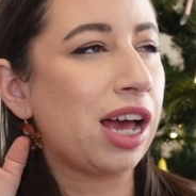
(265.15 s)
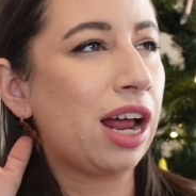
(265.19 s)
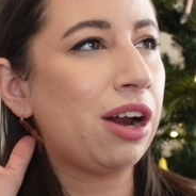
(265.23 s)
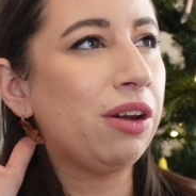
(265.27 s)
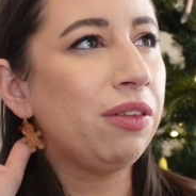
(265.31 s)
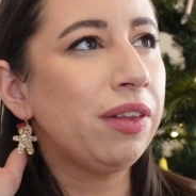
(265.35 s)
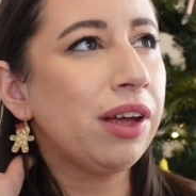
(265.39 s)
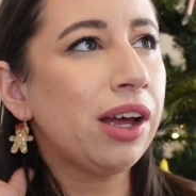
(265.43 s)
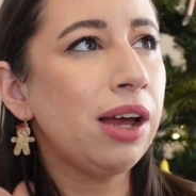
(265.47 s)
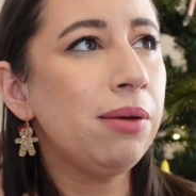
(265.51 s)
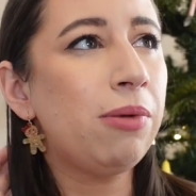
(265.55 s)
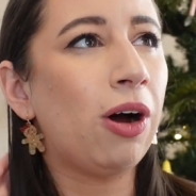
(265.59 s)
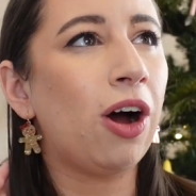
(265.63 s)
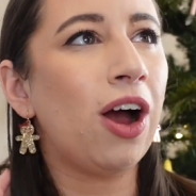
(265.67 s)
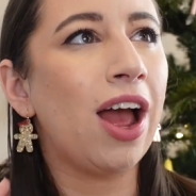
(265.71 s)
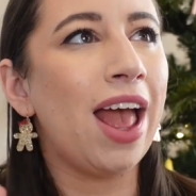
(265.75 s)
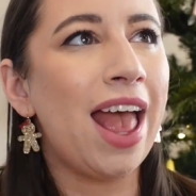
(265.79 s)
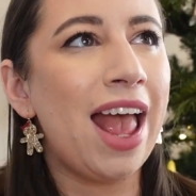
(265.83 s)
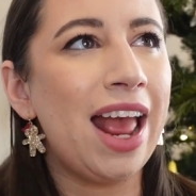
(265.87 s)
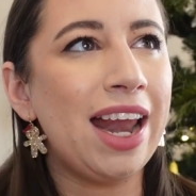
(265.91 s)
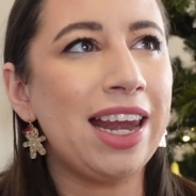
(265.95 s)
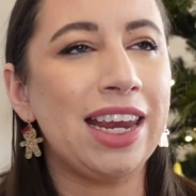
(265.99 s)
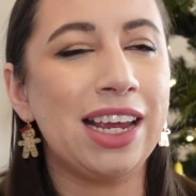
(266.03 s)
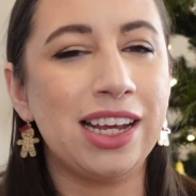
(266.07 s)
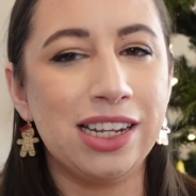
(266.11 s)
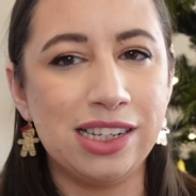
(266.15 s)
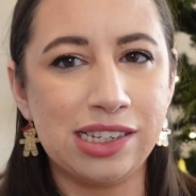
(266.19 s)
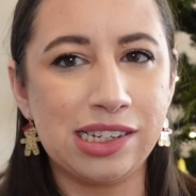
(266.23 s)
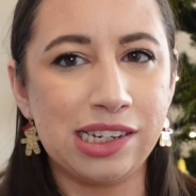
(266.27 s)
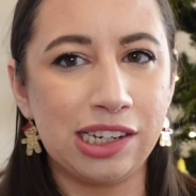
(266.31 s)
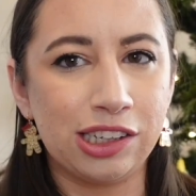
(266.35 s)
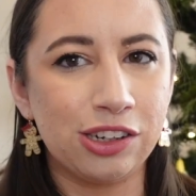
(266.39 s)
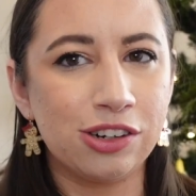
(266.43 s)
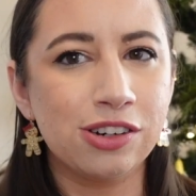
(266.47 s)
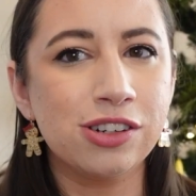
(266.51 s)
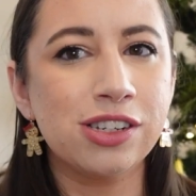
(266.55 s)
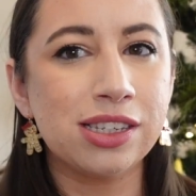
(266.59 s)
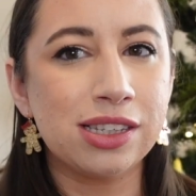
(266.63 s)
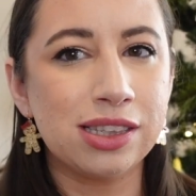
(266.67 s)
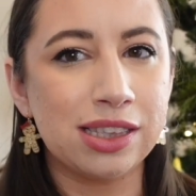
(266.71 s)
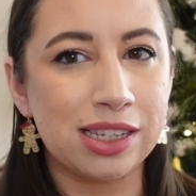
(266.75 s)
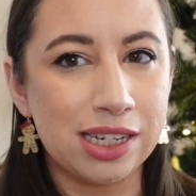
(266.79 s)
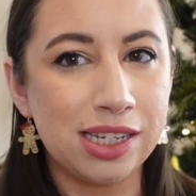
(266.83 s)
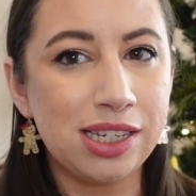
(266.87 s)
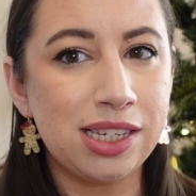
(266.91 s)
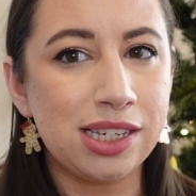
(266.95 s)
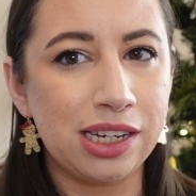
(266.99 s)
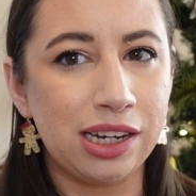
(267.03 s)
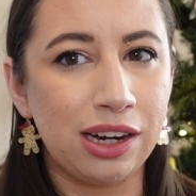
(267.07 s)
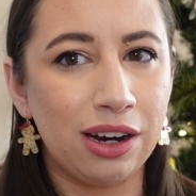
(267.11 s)
I don't think I bought any concealers
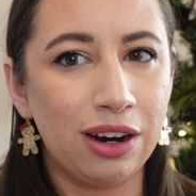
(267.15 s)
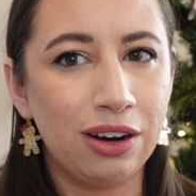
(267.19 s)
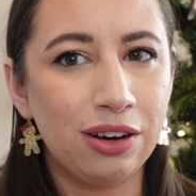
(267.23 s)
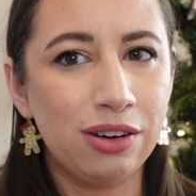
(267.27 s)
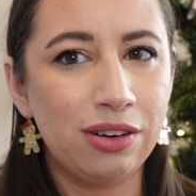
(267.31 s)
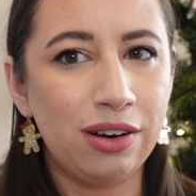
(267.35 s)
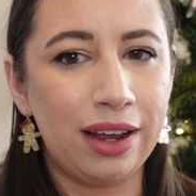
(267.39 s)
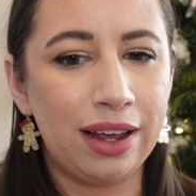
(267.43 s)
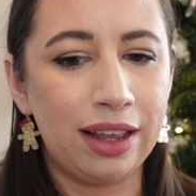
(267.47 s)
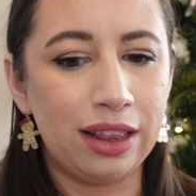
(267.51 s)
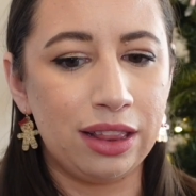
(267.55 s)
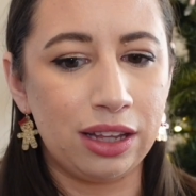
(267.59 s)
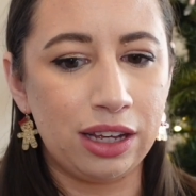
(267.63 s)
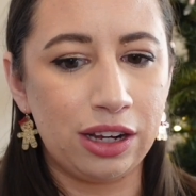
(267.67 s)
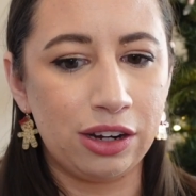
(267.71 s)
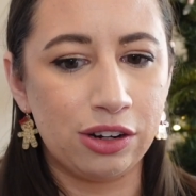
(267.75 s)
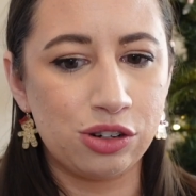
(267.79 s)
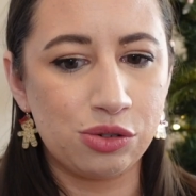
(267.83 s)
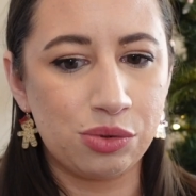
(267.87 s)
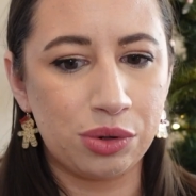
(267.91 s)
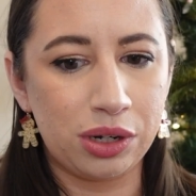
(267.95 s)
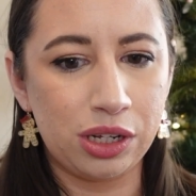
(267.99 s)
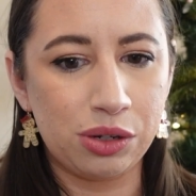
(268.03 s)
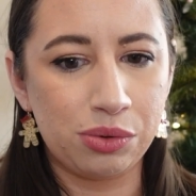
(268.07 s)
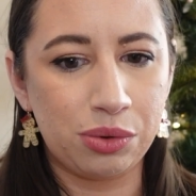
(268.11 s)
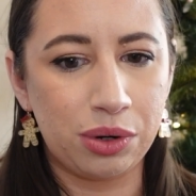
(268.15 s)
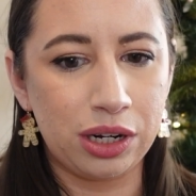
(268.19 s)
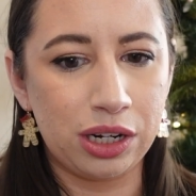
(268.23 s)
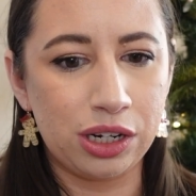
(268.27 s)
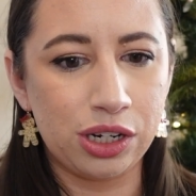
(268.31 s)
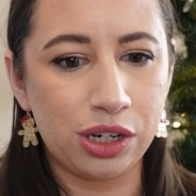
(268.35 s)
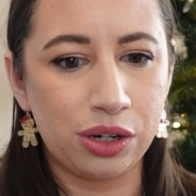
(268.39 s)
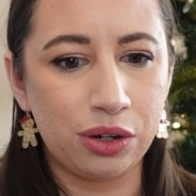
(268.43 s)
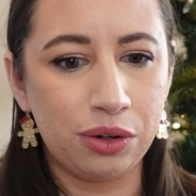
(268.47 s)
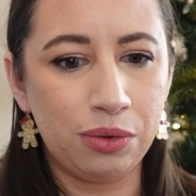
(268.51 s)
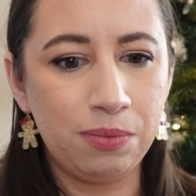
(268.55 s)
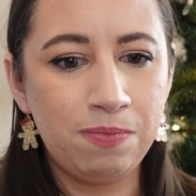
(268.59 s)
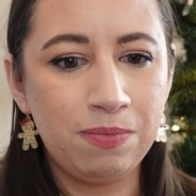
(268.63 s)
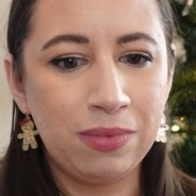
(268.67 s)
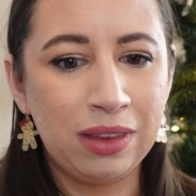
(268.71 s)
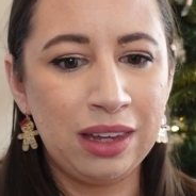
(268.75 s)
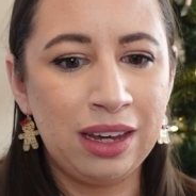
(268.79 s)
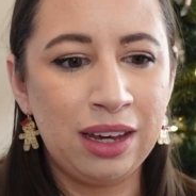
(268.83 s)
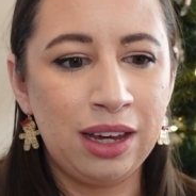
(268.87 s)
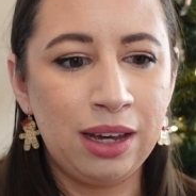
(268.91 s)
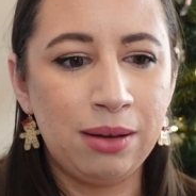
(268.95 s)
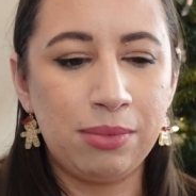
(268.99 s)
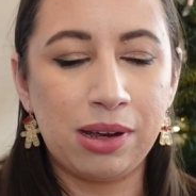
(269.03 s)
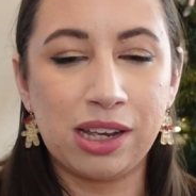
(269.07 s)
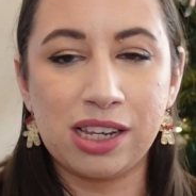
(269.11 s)
this year in the year 2022
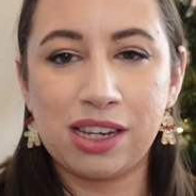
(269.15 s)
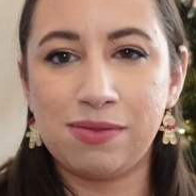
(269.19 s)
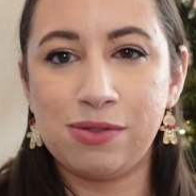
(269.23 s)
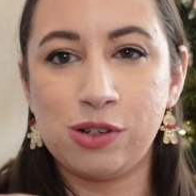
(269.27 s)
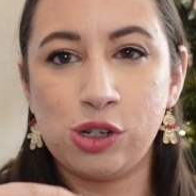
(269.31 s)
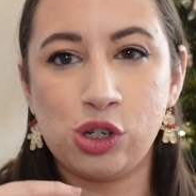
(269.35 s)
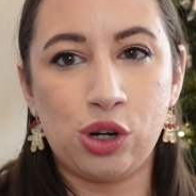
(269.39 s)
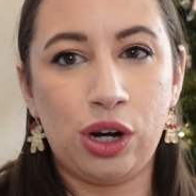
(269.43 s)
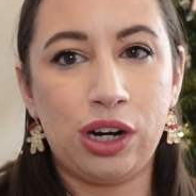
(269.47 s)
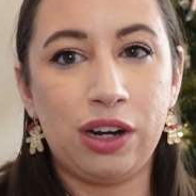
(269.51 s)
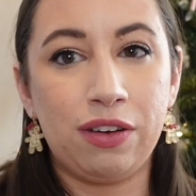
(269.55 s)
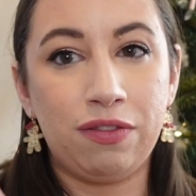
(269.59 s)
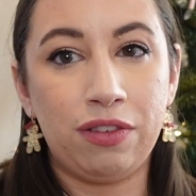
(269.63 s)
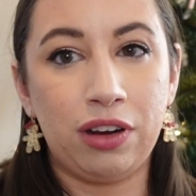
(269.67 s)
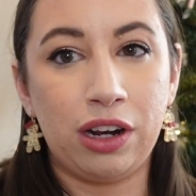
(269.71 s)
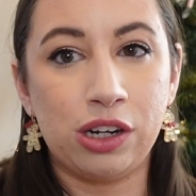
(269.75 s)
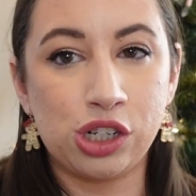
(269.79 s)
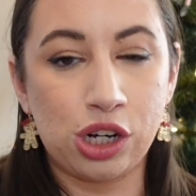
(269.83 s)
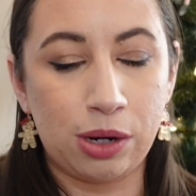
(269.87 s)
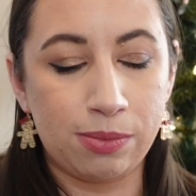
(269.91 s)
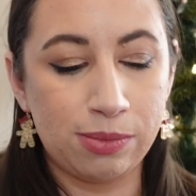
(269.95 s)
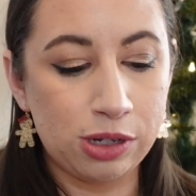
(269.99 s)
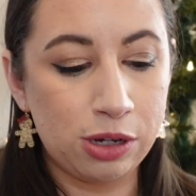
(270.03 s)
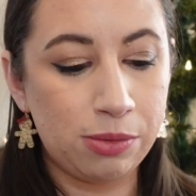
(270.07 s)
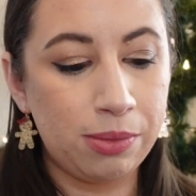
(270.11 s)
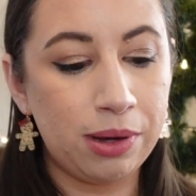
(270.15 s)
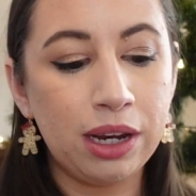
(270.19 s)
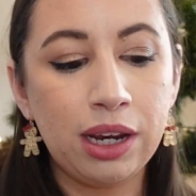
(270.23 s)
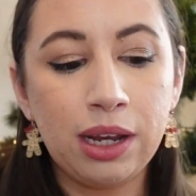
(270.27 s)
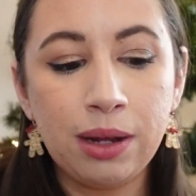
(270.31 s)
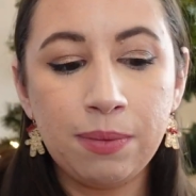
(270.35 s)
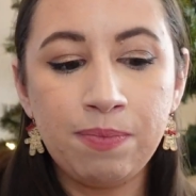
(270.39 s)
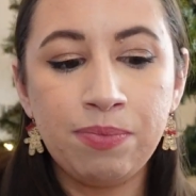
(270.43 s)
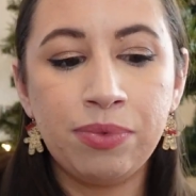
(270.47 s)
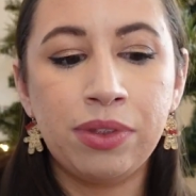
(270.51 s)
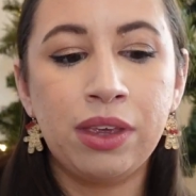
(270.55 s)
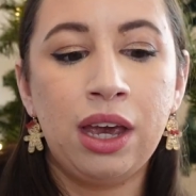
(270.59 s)
because I've been trying to finish up so many.